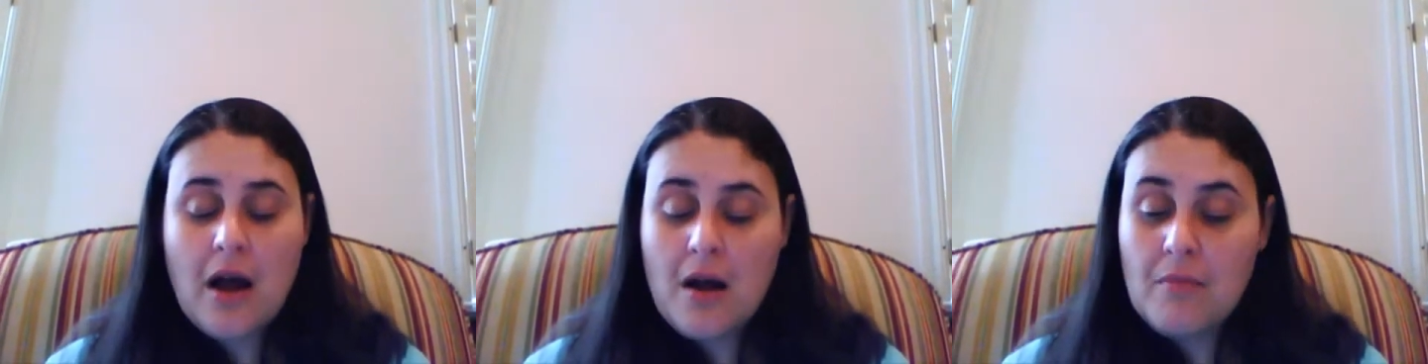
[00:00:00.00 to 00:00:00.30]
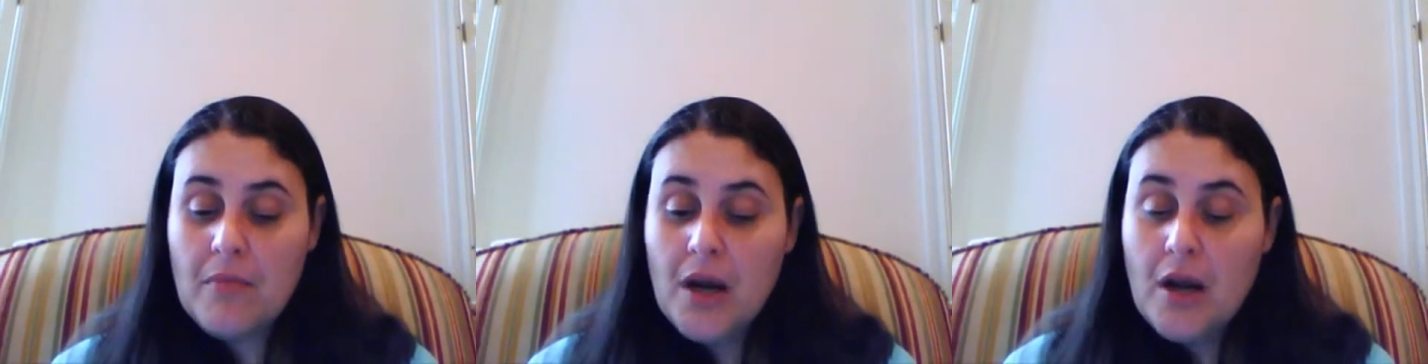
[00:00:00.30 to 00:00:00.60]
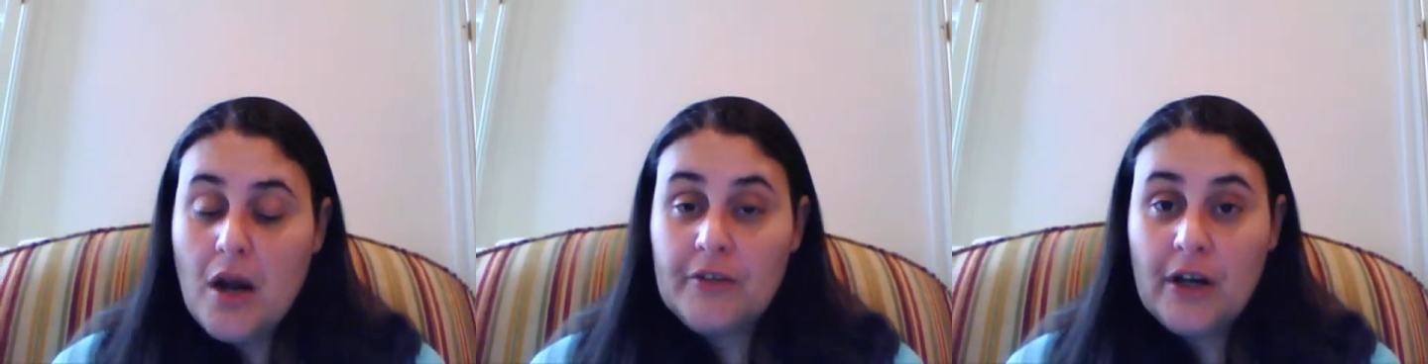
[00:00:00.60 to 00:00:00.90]
of the
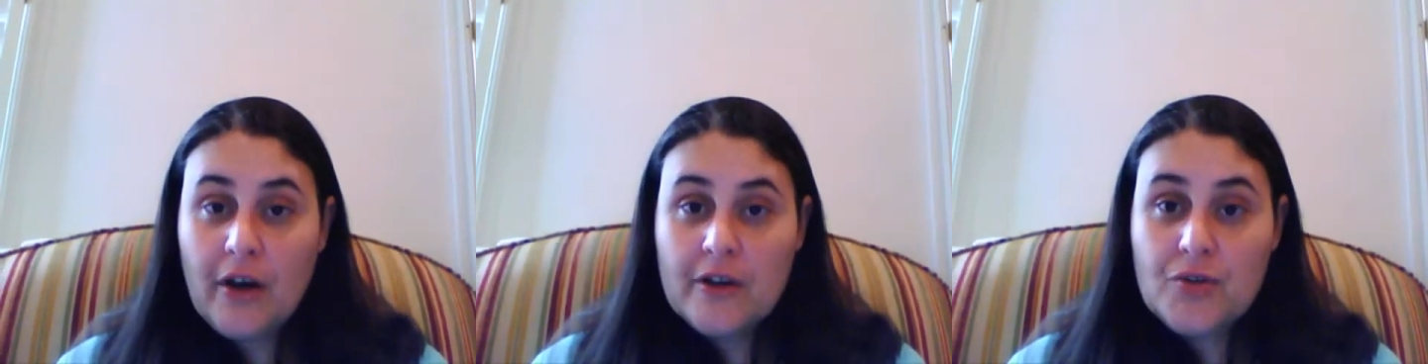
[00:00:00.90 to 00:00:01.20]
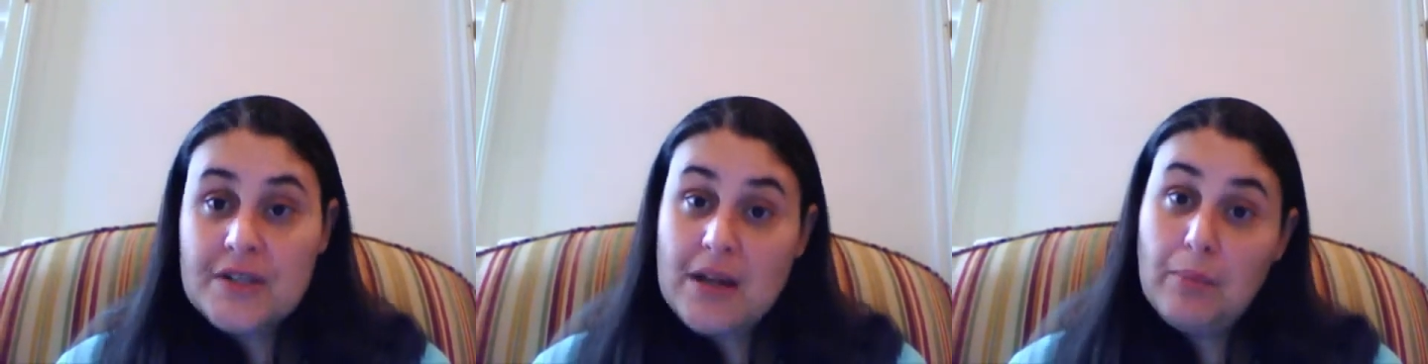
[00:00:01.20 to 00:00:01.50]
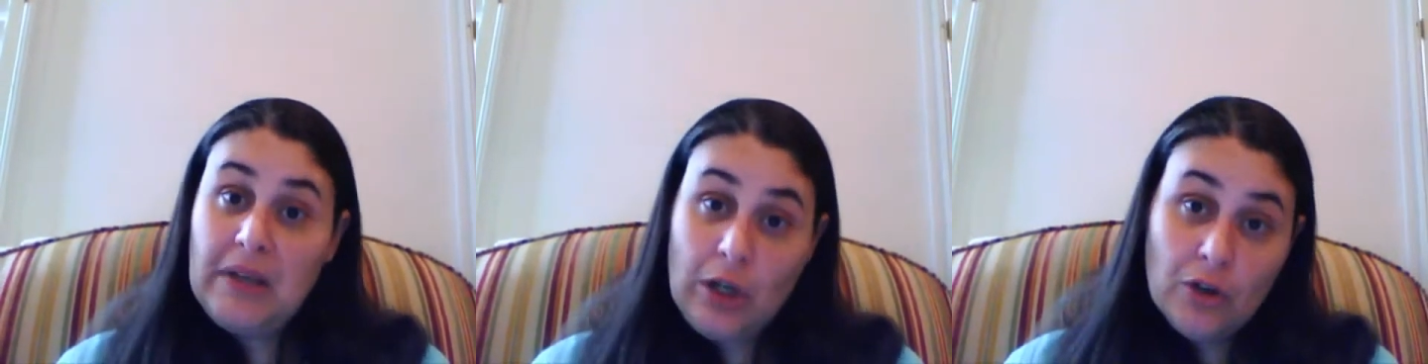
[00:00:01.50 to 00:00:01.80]
countries that belong to
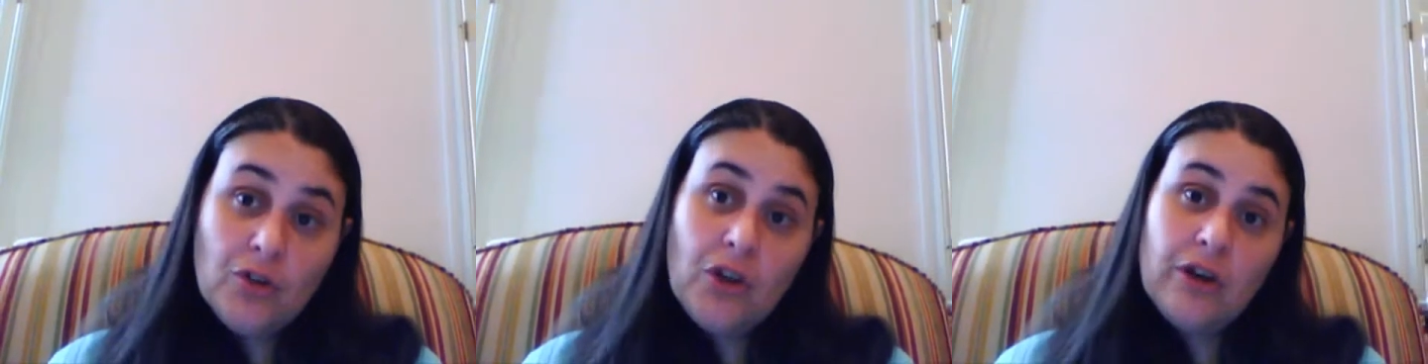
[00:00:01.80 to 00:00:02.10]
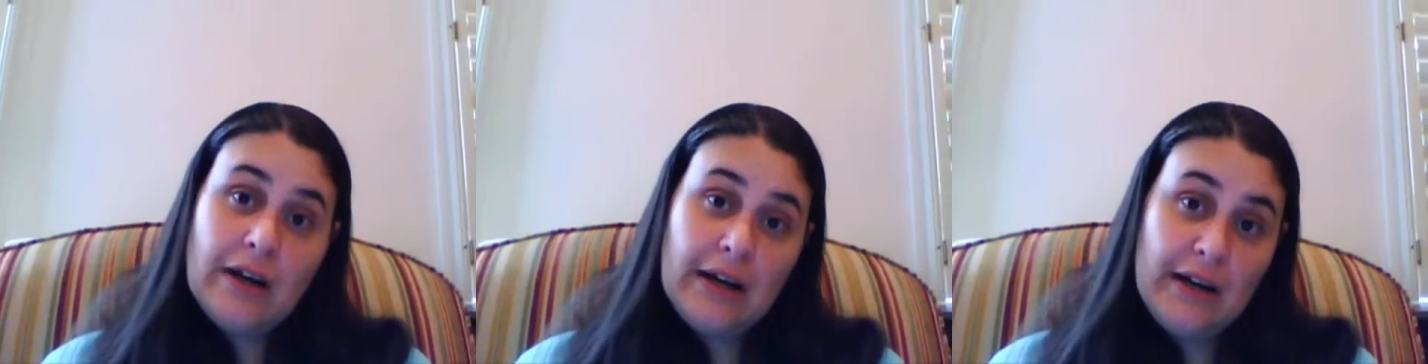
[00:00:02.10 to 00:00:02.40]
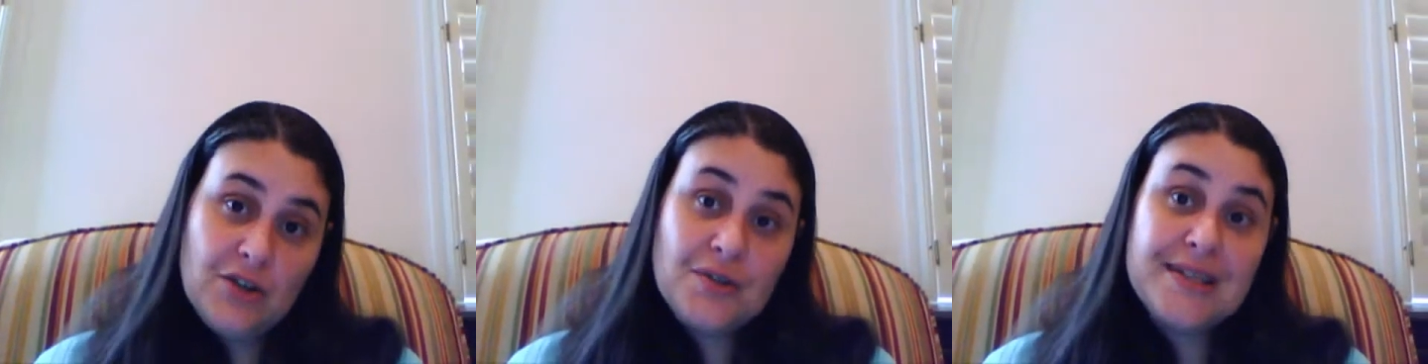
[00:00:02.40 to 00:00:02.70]
the United Nations
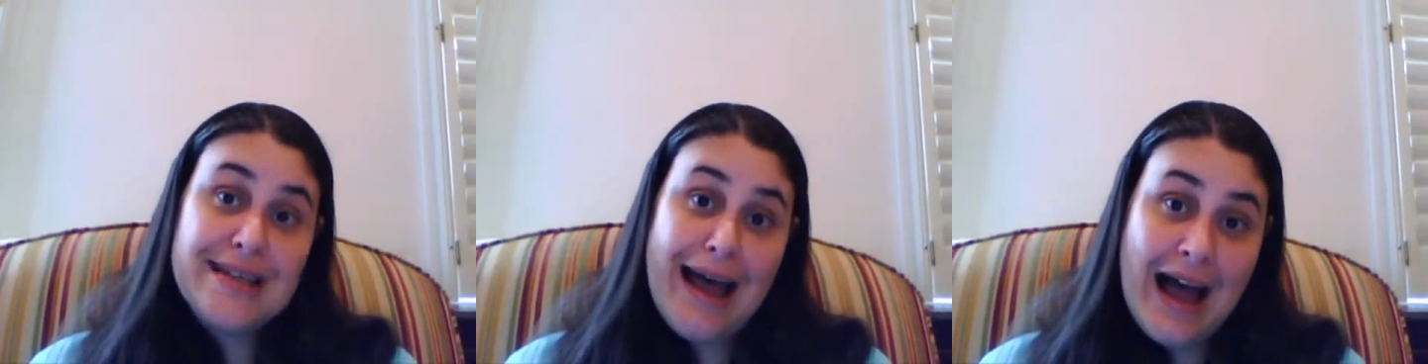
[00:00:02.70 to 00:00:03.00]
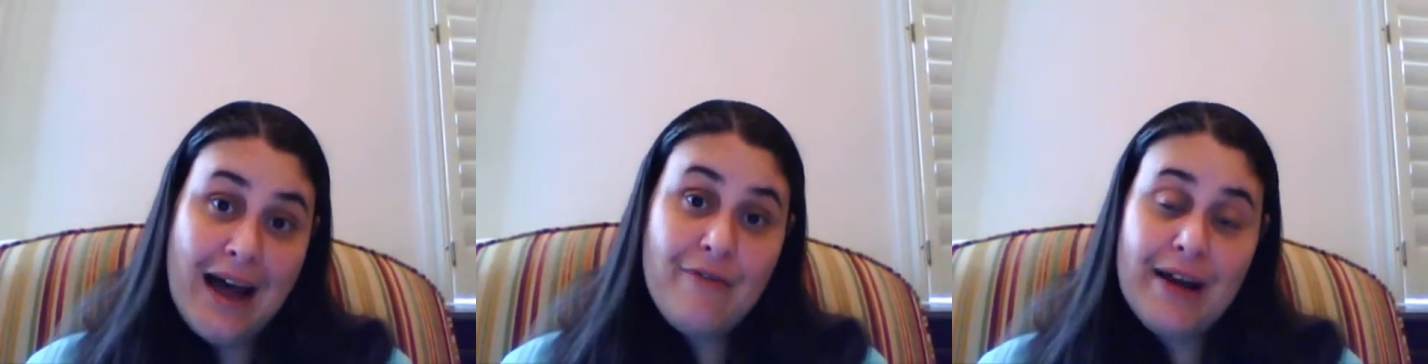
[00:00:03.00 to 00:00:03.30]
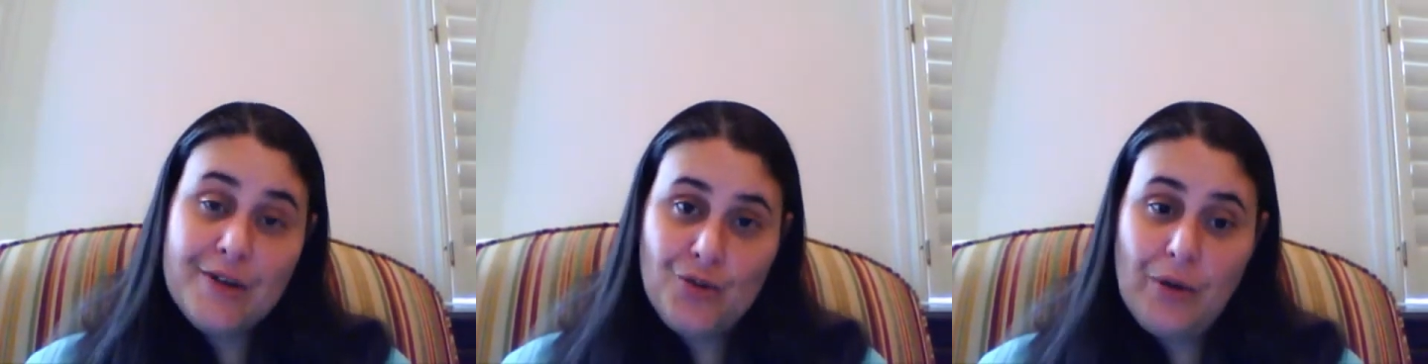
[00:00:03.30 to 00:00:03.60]
have actually
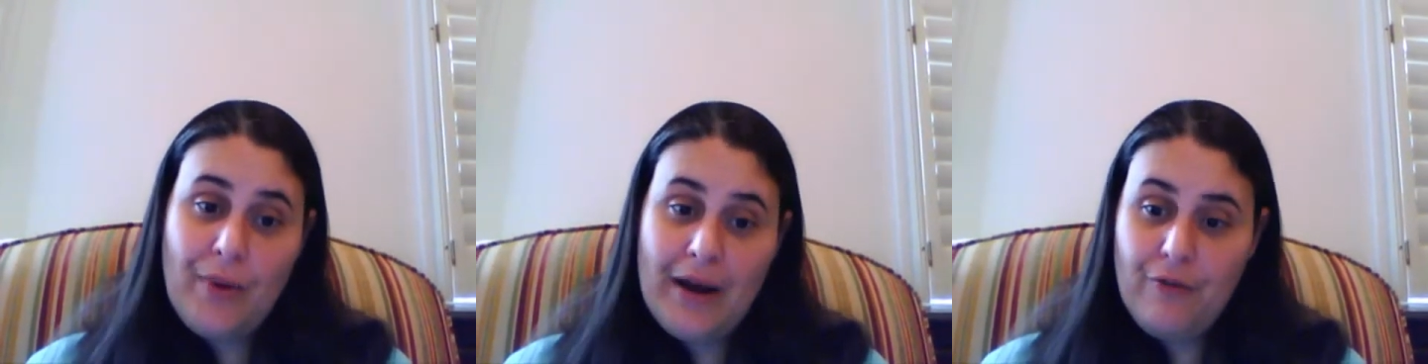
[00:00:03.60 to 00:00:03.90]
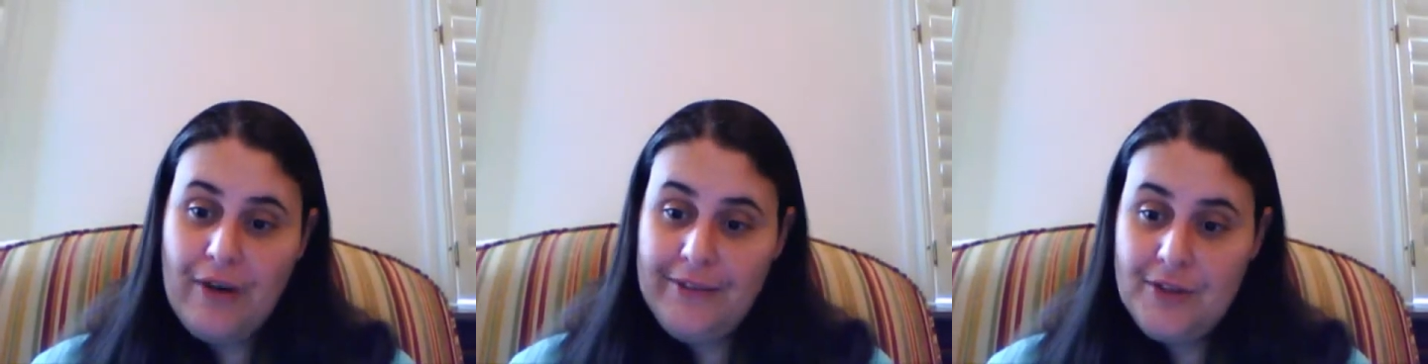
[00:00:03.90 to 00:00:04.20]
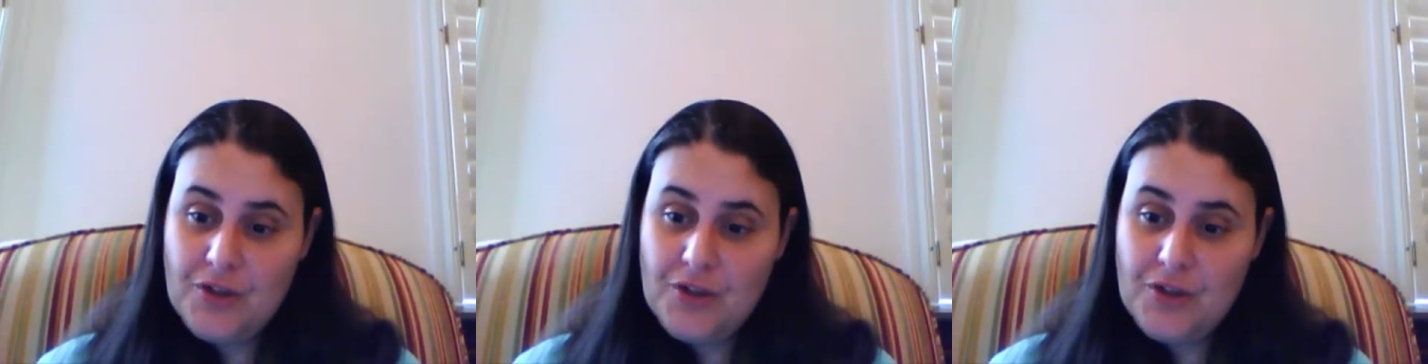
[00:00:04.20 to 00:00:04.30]
ratified these treaties,